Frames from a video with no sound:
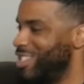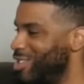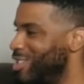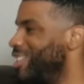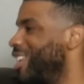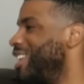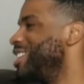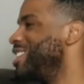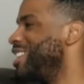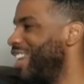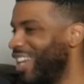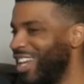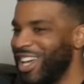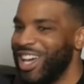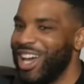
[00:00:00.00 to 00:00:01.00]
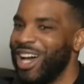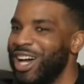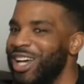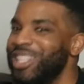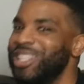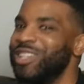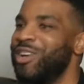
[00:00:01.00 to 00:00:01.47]
he trying to say,
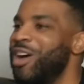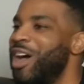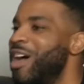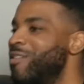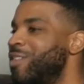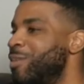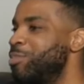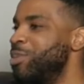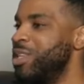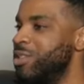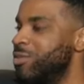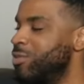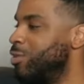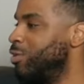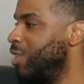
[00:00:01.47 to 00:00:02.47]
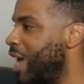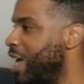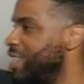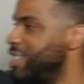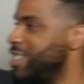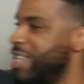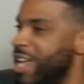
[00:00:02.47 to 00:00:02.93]
you know, having a peaceful,
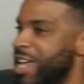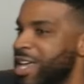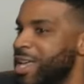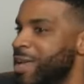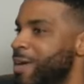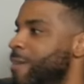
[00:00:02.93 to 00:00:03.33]
nice day.